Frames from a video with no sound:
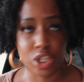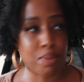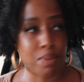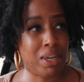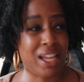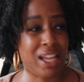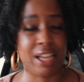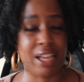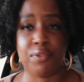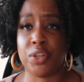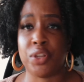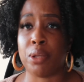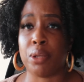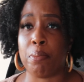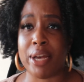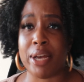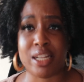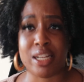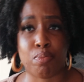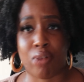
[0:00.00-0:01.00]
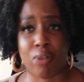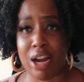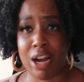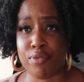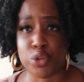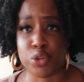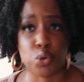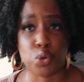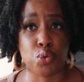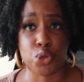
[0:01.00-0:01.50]
Some of like even the best private
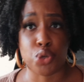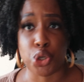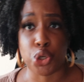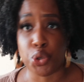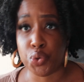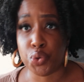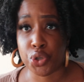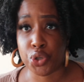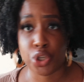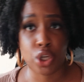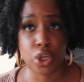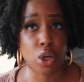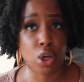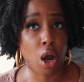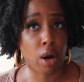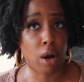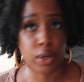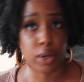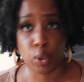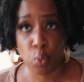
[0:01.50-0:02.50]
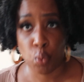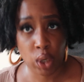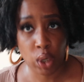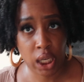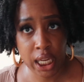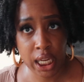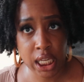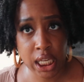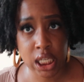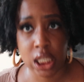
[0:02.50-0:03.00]
schools in Houston are in the
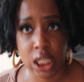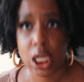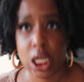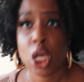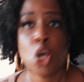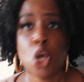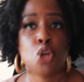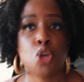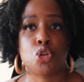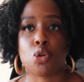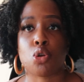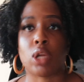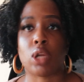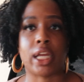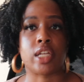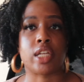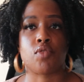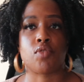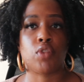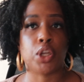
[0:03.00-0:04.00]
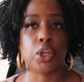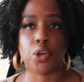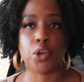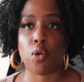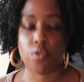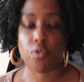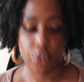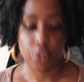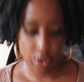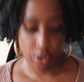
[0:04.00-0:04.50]
Woodlands. So like it's really known
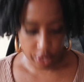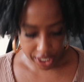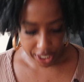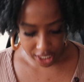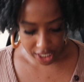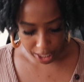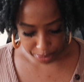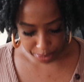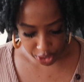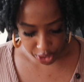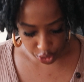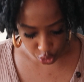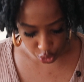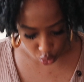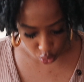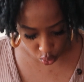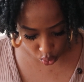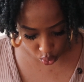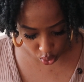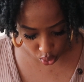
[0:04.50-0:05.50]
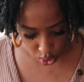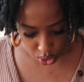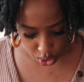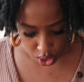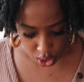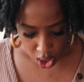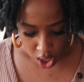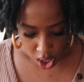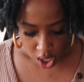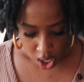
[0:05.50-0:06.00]
for great top tier schools.
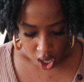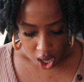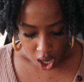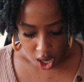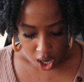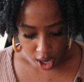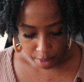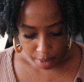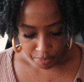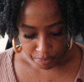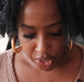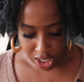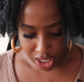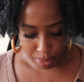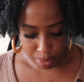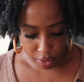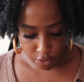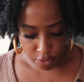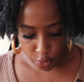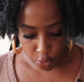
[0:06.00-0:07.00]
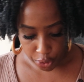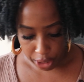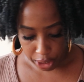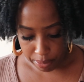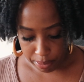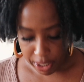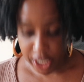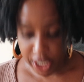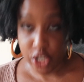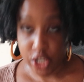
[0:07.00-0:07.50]
It's about 40
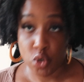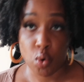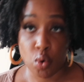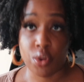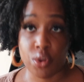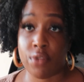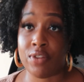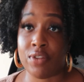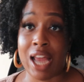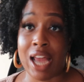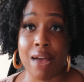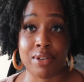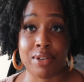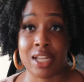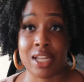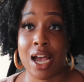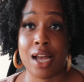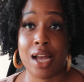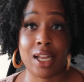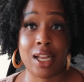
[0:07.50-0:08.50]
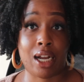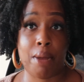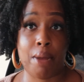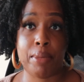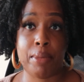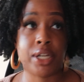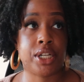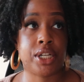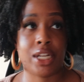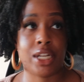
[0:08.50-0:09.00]
minutes north of downtown. Like I
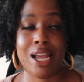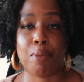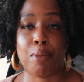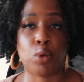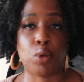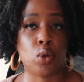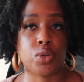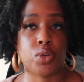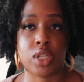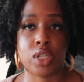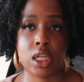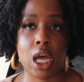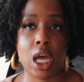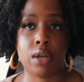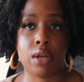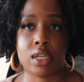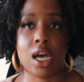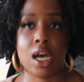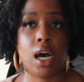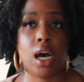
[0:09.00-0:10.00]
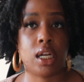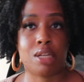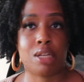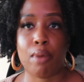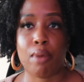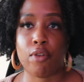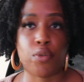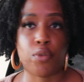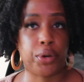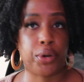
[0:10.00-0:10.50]
mentioned, yeah, I'm close to downtown. It's
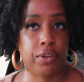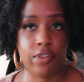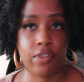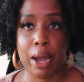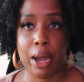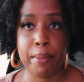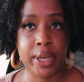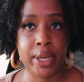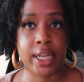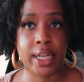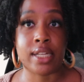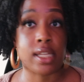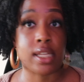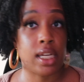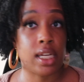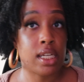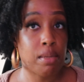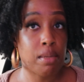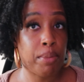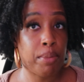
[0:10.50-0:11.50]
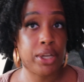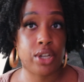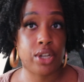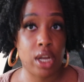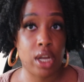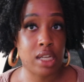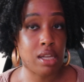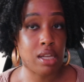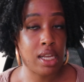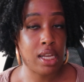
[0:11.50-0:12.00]
about 45 minutes. It is a
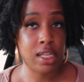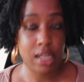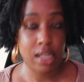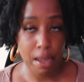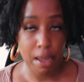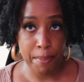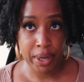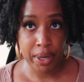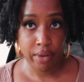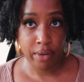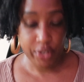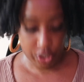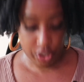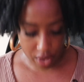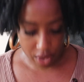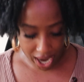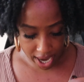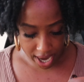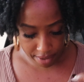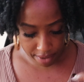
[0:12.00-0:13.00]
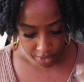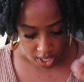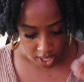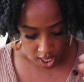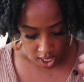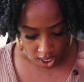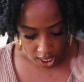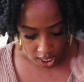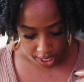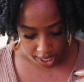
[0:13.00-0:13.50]
bit of a drive.
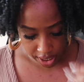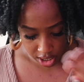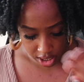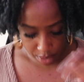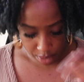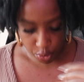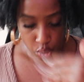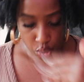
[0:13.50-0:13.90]
It's I